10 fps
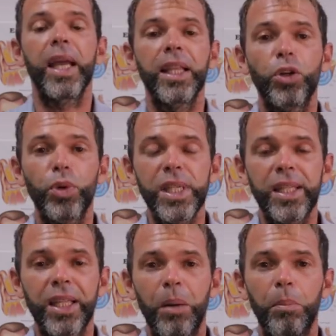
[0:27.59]
And the
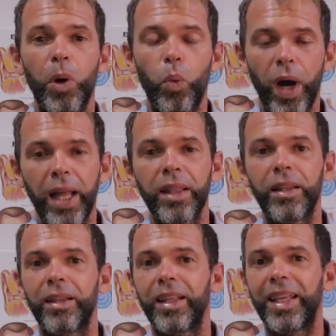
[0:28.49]
reason number one,
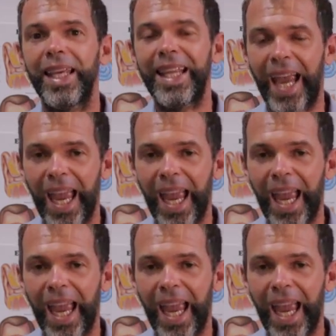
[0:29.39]
it